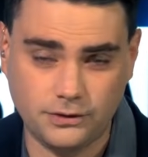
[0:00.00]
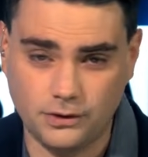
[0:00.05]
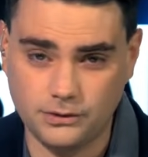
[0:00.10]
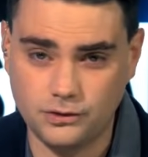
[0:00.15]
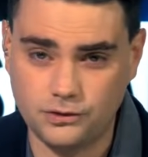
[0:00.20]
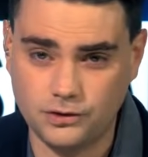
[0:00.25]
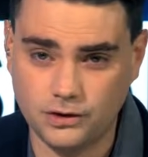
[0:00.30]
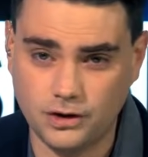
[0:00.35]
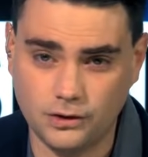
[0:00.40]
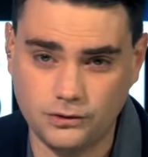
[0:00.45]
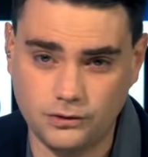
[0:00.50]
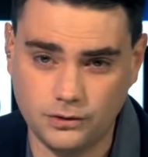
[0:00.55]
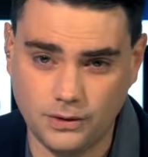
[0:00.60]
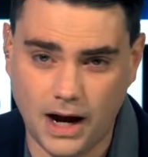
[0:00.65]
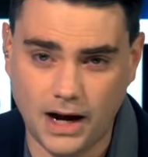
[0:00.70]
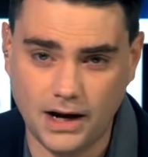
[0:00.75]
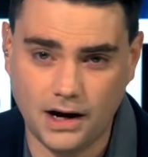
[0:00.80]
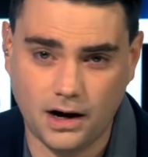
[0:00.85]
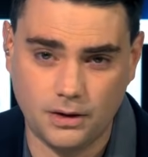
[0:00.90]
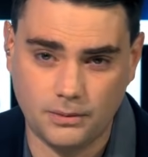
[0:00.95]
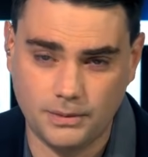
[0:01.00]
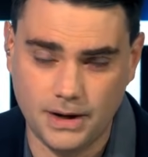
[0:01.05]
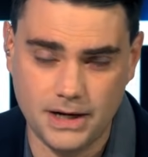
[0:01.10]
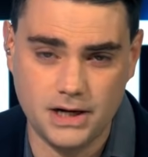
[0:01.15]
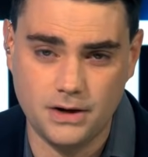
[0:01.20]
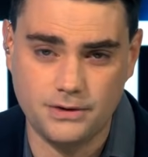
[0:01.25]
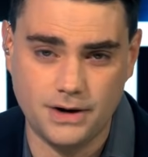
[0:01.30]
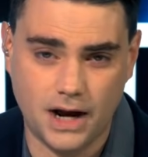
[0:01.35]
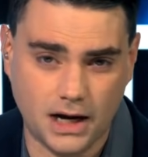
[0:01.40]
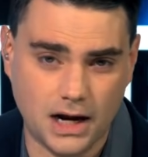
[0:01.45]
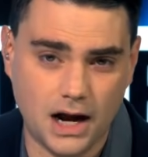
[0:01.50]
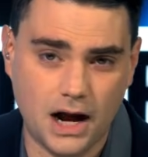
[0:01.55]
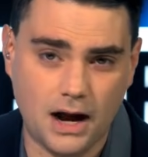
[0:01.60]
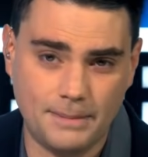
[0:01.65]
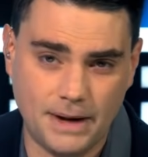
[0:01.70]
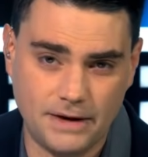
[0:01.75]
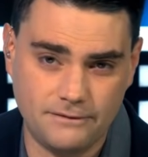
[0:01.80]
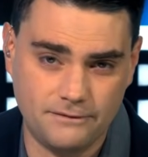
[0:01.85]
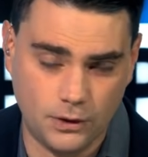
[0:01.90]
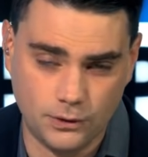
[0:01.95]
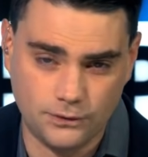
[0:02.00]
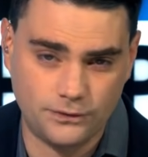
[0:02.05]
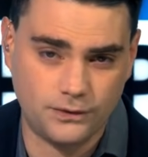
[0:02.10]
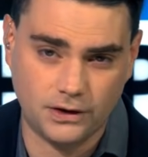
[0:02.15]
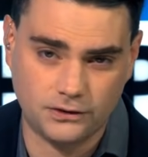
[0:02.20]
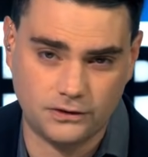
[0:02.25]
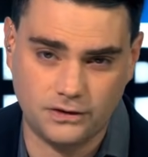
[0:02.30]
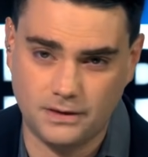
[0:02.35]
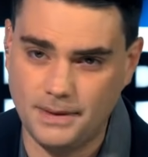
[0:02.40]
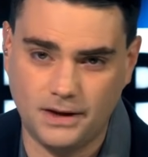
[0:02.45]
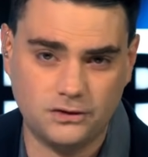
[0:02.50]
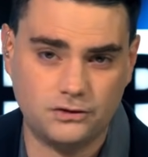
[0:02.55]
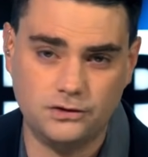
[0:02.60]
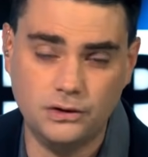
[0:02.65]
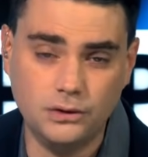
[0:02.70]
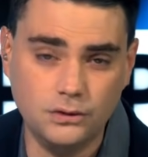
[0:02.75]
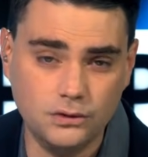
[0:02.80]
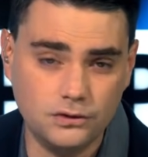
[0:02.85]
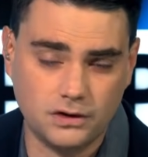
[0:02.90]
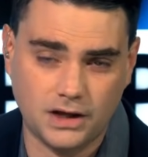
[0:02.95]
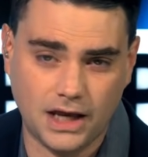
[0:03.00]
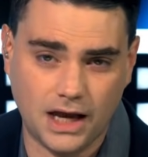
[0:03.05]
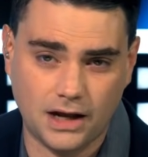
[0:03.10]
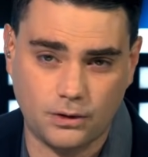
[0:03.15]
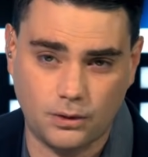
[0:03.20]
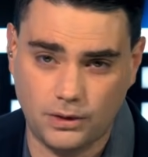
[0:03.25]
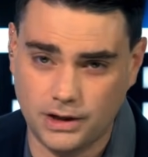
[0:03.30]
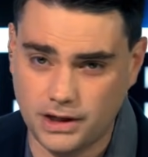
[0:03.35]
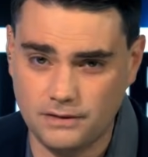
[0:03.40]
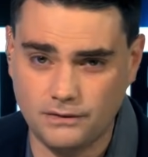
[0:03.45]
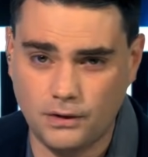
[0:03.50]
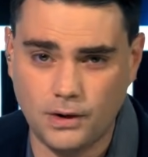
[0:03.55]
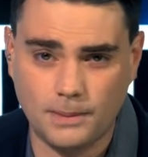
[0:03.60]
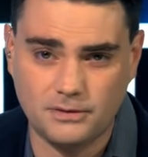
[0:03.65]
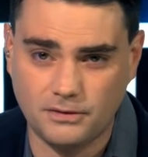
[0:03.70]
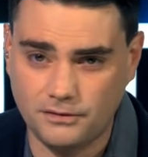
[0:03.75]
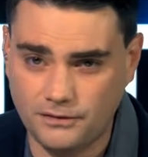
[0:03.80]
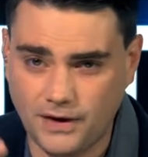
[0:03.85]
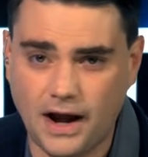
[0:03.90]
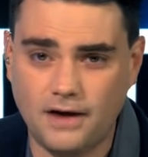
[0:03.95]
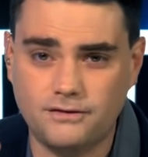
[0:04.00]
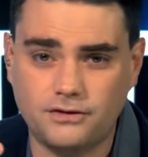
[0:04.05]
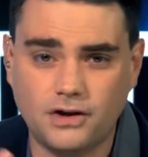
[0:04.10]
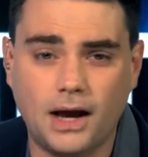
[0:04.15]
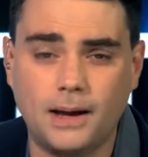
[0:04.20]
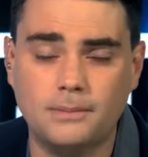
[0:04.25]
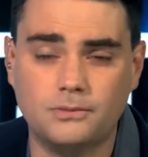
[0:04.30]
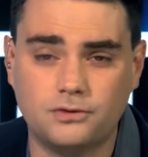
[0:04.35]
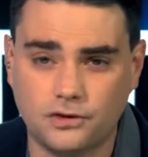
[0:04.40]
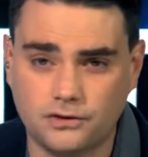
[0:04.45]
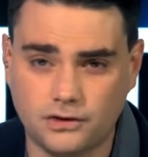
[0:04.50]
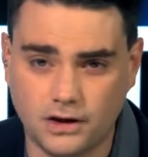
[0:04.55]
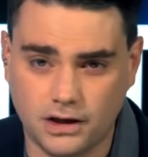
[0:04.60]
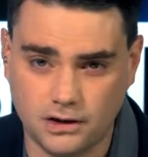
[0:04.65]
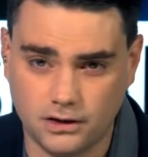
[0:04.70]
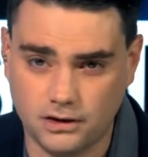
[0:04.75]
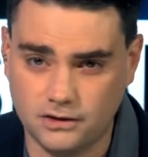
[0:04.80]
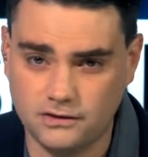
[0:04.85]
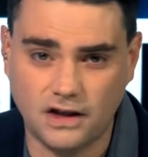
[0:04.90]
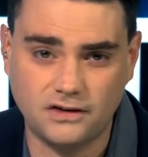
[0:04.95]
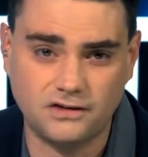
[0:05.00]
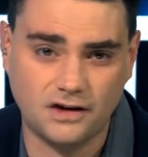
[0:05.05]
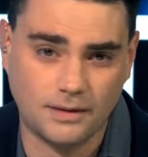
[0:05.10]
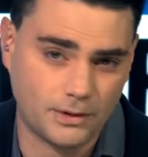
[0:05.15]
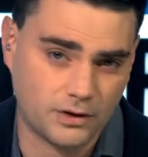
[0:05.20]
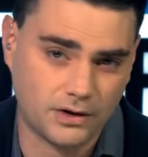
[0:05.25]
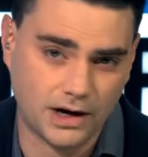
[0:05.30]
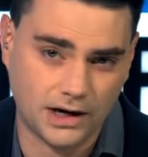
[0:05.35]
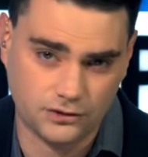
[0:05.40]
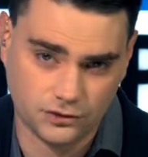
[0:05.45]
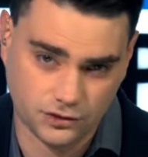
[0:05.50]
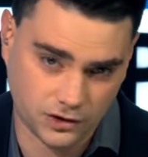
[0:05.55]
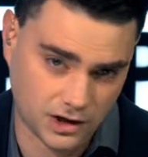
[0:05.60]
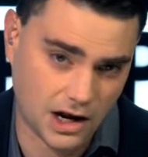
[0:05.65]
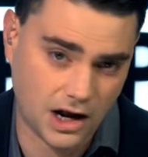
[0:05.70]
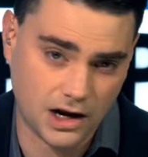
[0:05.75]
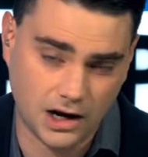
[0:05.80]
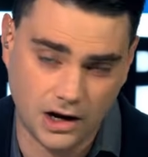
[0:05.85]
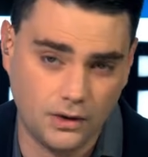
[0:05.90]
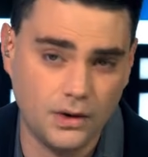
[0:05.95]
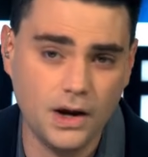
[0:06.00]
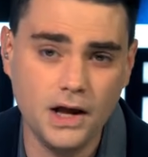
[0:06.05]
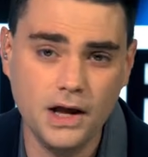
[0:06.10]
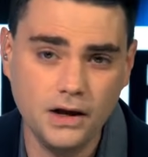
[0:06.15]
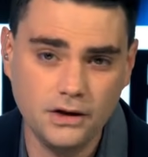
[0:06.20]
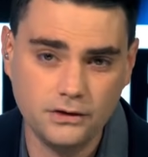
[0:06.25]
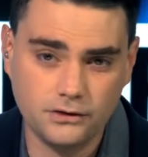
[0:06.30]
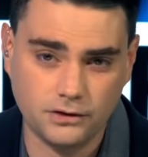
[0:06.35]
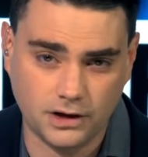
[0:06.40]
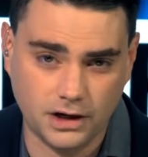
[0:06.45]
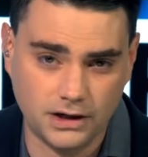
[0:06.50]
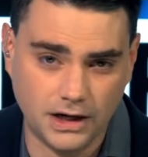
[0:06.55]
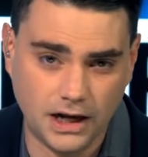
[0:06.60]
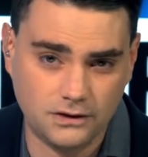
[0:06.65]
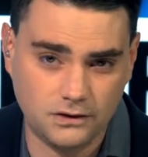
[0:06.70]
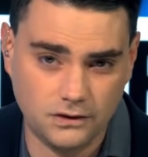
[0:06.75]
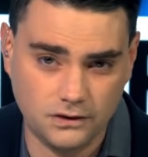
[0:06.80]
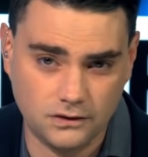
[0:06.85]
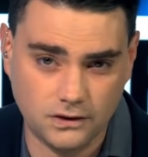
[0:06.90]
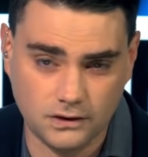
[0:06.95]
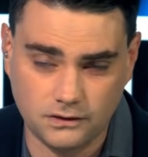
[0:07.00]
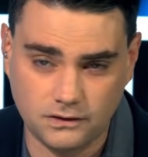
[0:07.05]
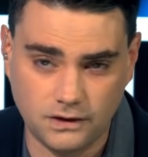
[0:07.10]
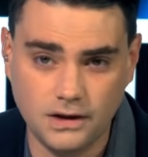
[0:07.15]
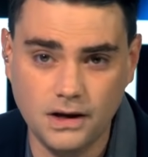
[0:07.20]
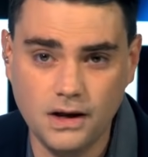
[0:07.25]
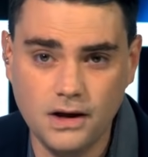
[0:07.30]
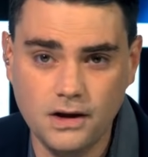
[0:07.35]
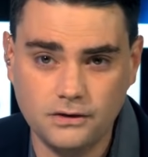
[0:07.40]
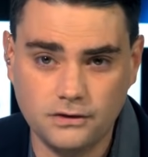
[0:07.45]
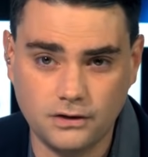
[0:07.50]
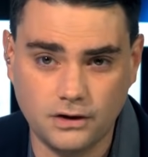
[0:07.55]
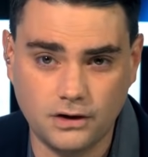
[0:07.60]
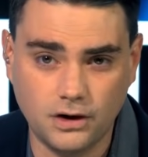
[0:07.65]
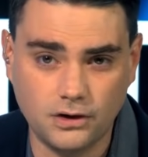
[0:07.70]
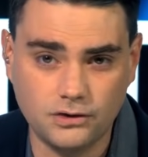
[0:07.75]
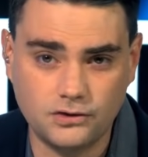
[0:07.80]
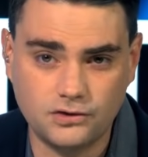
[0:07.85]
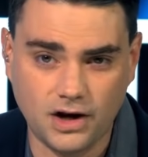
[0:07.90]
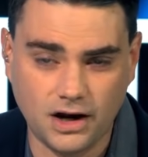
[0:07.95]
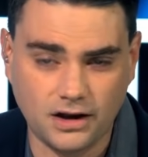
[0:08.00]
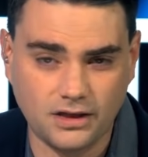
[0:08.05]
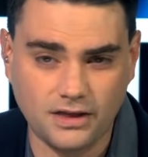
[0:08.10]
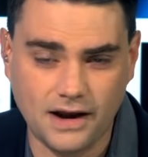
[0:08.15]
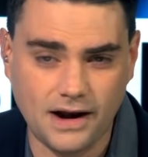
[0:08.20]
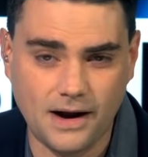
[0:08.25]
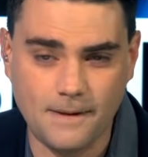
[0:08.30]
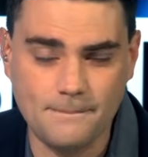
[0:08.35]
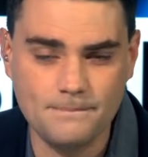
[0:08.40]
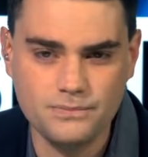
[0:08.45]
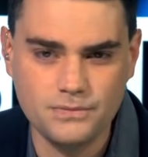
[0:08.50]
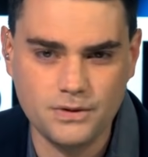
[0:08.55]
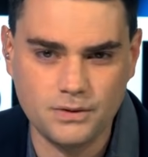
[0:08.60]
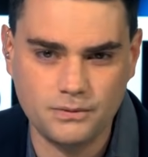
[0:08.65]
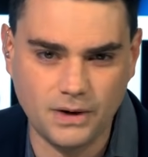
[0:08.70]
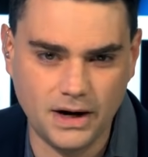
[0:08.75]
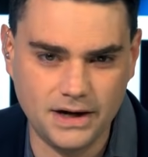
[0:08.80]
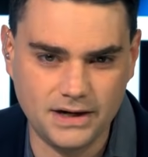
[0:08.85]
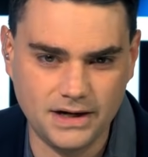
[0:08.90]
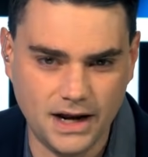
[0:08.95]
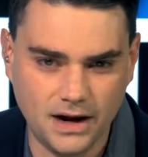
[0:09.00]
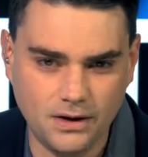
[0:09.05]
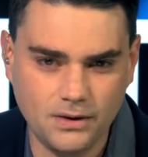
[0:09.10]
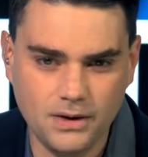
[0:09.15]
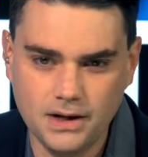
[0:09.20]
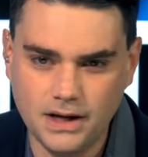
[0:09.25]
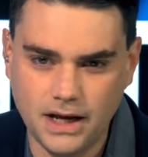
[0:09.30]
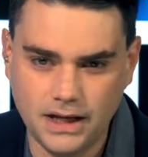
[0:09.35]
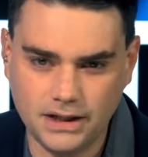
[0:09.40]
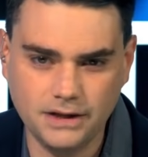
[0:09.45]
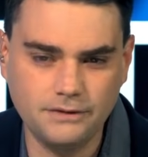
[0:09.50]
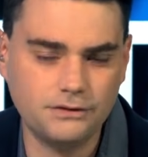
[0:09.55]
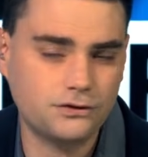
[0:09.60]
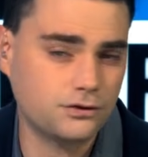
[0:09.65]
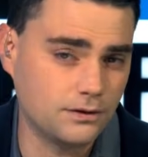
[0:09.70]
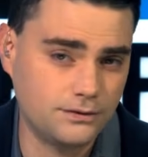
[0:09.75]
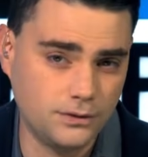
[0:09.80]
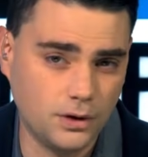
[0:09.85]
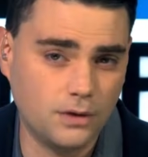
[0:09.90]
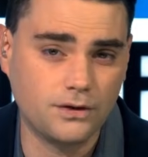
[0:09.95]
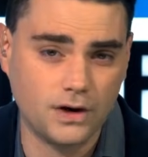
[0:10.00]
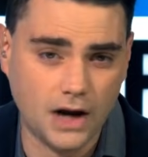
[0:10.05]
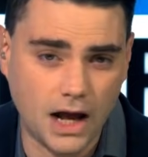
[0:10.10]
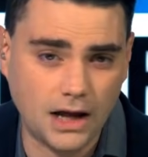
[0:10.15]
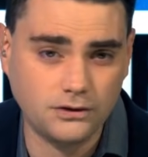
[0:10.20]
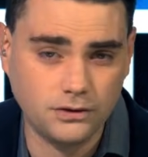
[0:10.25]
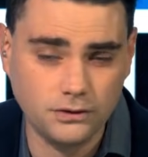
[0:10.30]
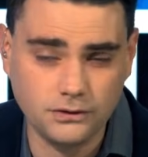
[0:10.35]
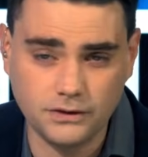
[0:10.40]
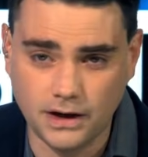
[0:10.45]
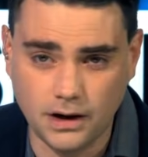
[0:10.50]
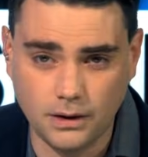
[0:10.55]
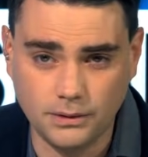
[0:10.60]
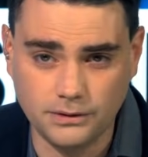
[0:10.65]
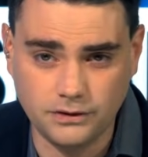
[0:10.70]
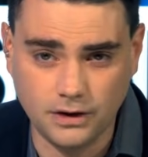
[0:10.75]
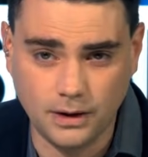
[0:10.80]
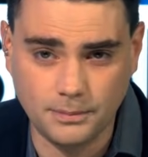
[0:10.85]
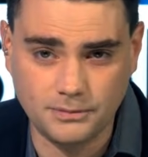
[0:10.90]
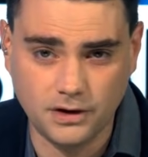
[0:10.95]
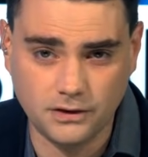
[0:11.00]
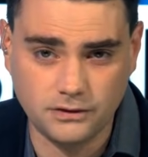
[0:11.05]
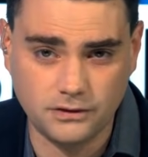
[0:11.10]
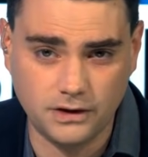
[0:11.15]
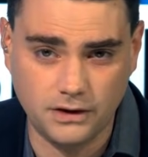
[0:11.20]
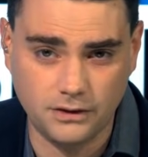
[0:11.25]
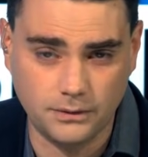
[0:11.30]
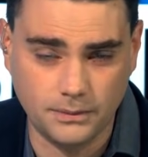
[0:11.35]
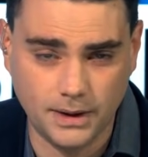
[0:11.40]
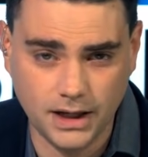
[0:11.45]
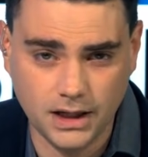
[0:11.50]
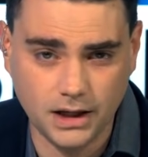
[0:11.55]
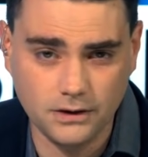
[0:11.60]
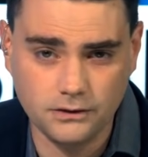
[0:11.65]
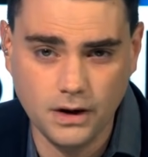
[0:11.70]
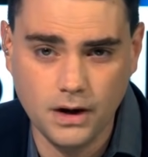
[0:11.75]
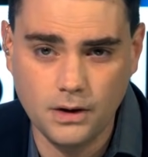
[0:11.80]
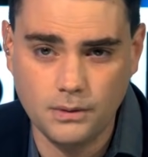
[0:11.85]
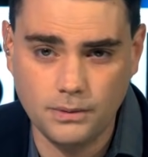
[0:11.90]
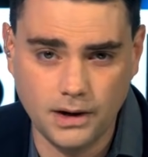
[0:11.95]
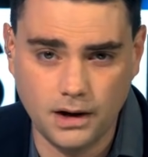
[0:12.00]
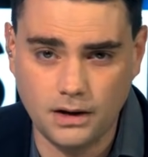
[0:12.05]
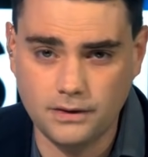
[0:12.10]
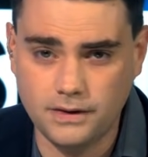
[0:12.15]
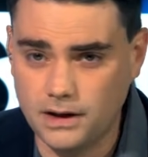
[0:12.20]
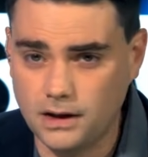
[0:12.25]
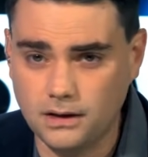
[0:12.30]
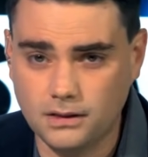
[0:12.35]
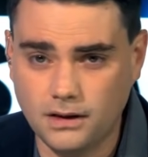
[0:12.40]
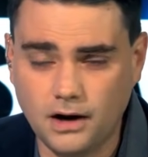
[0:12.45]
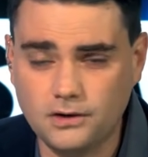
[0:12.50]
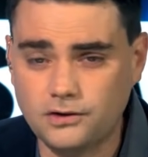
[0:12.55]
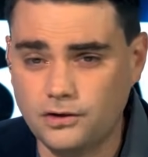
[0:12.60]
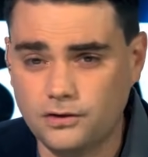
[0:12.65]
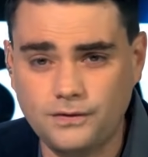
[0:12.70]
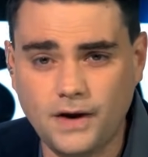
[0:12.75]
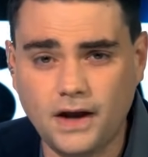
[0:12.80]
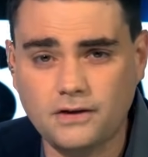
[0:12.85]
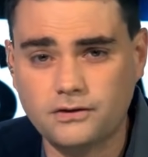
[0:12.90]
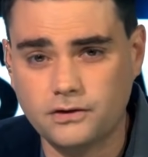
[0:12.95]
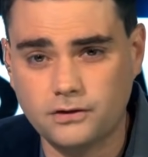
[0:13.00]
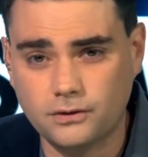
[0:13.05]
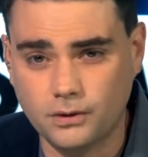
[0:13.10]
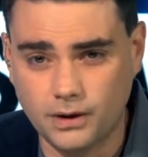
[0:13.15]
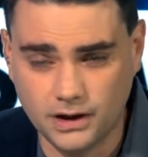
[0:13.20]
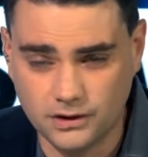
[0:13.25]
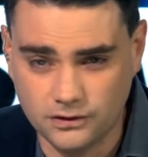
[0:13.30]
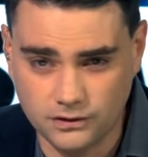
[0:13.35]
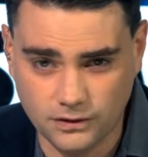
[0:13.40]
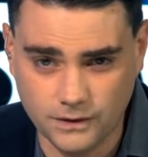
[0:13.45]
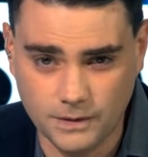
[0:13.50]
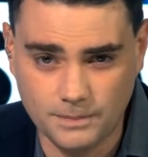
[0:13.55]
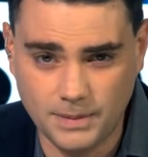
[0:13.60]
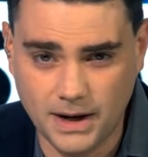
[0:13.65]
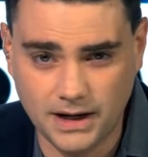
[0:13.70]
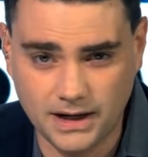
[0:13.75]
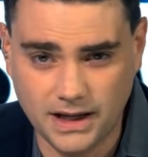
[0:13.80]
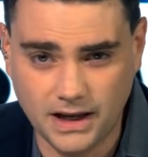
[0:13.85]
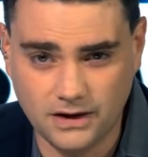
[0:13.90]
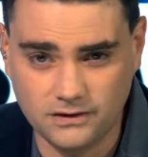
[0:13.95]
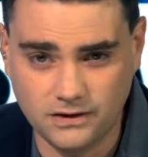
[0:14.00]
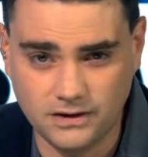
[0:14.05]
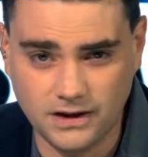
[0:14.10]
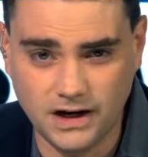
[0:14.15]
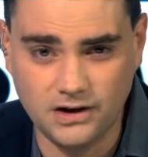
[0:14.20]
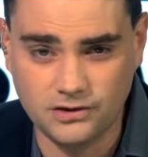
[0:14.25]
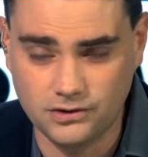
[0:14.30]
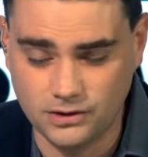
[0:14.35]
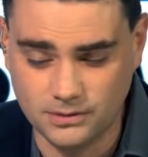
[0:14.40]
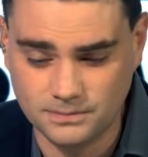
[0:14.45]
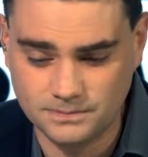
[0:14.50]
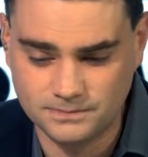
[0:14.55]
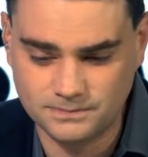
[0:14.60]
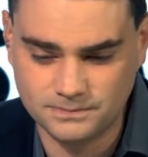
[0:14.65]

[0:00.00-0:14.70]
So you should go to iHeartRadio.com and vote for us in the best news category. You can vote up to five times, just like you're a dead Democrat in Chicago circa 1960. So go check that out right now and leave us a review over at iTunes. That always helps us in the rankings. We are the largest, fastest growing conservative podcast in the nation.